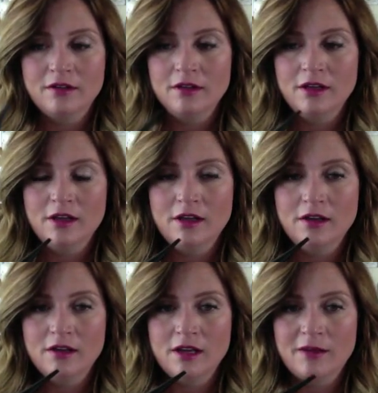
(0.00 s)

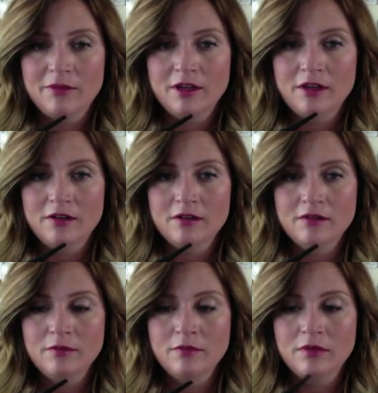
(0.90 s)
a applicator
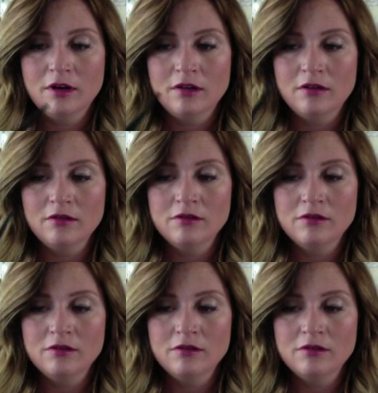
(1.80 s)
bottle,